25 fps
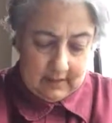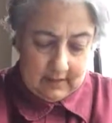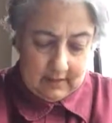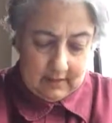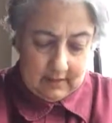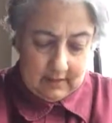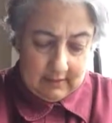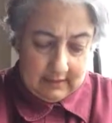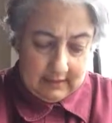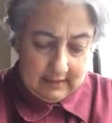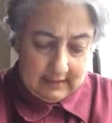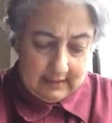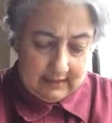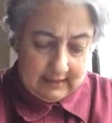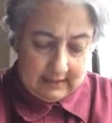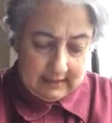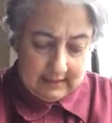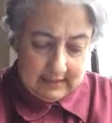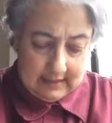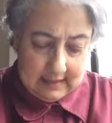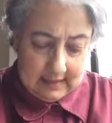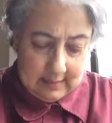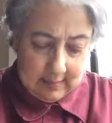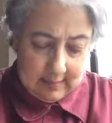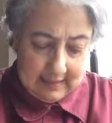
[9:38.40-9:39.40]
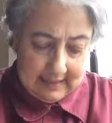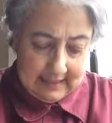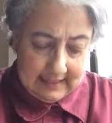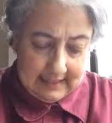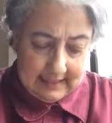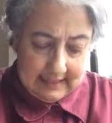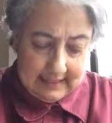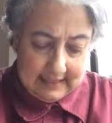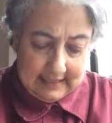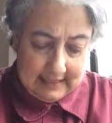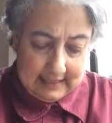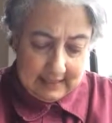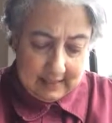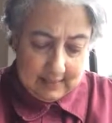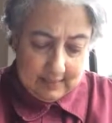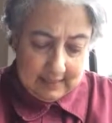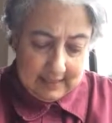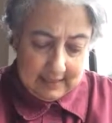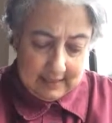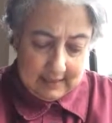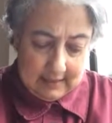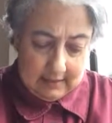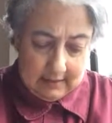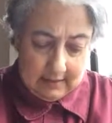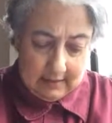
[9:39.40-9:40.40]
So I think that's about it. I
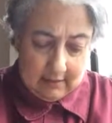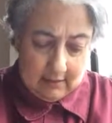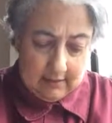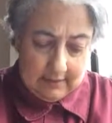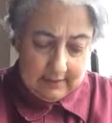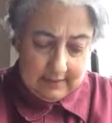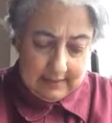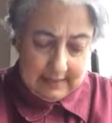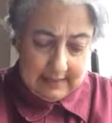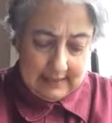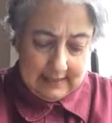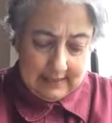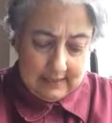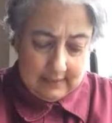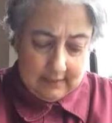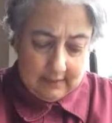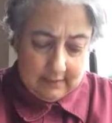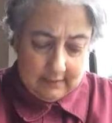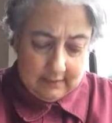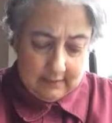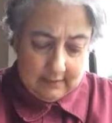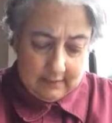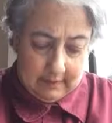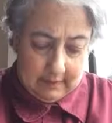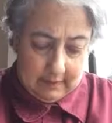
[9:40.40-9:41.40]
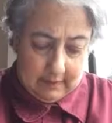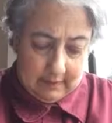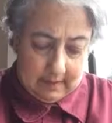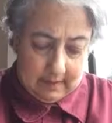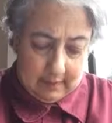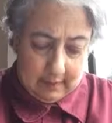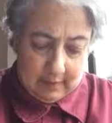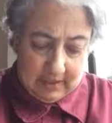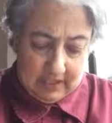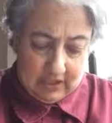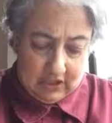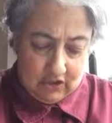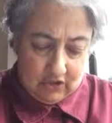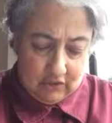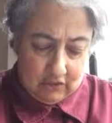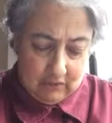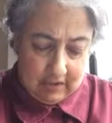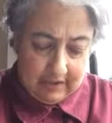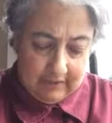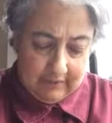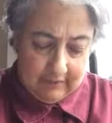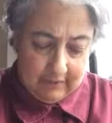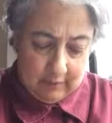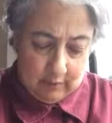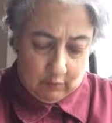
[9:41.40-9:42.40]
mean, obviously there are, there's a picture
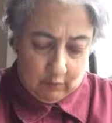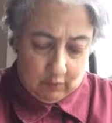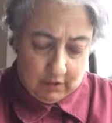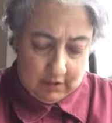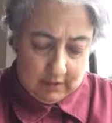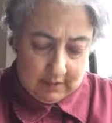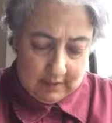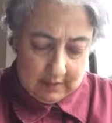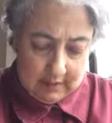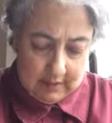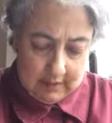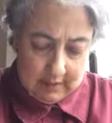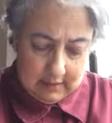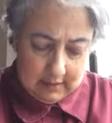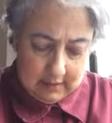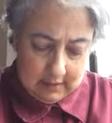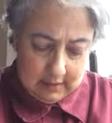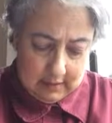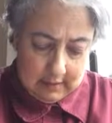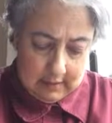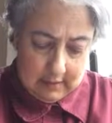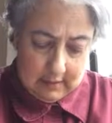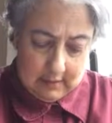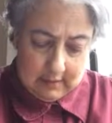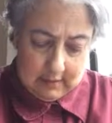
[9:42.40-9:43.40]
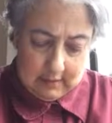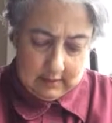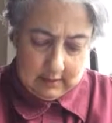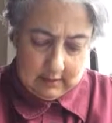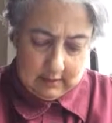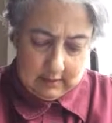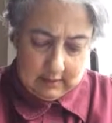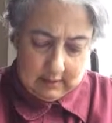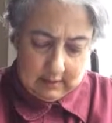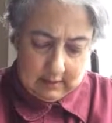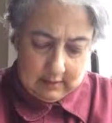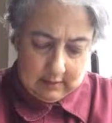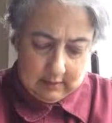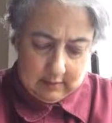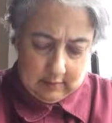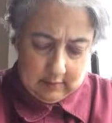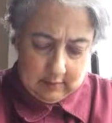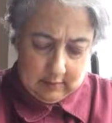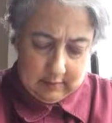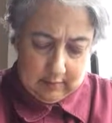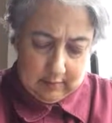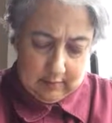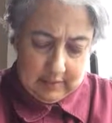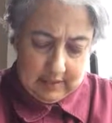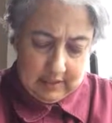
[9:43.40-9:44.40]
on every one.
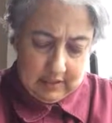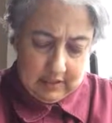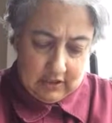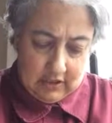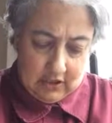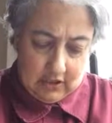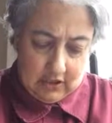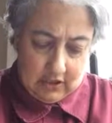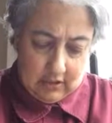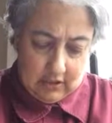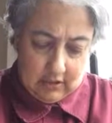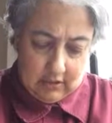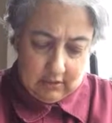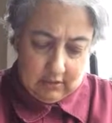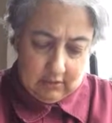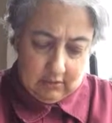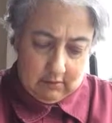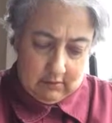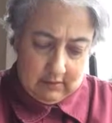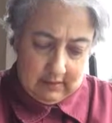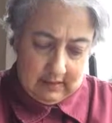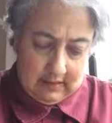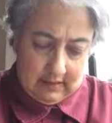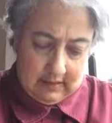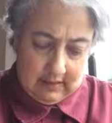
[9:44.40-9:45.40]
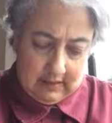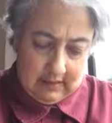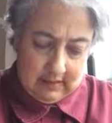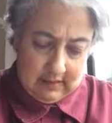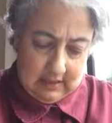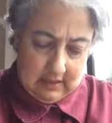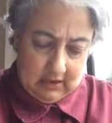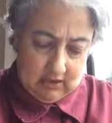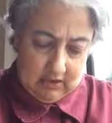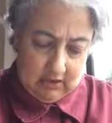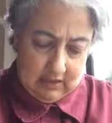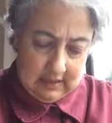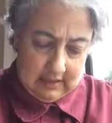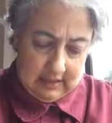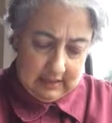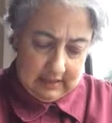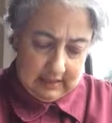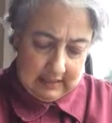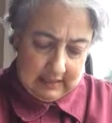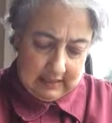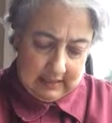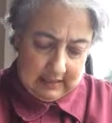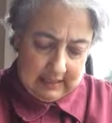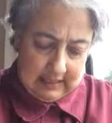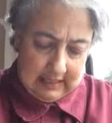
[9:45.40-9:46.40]
But, oh, this is
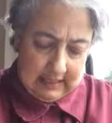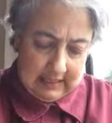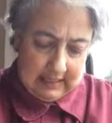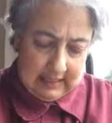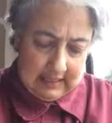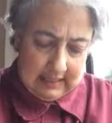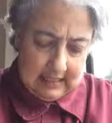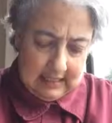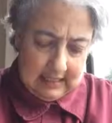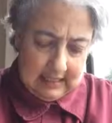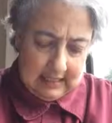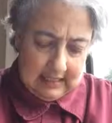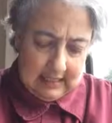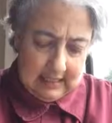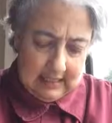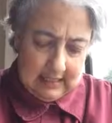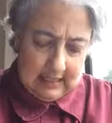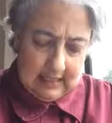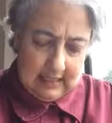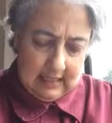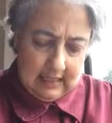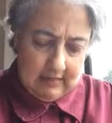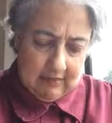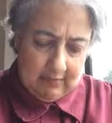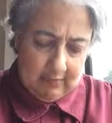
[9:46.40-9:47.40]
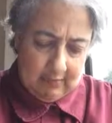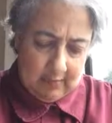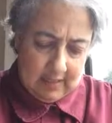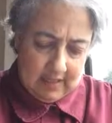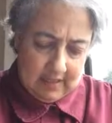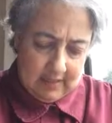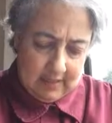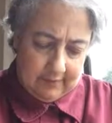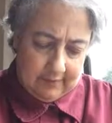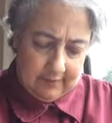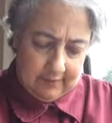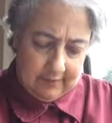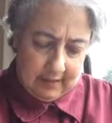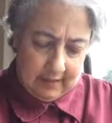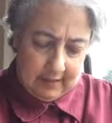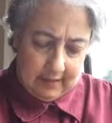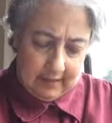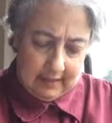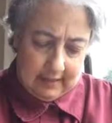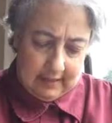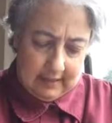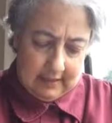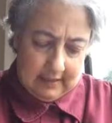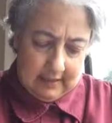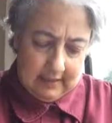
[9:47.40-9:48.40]
interesting. Indian leaf
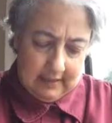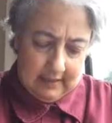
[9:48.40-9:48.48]
butterfly.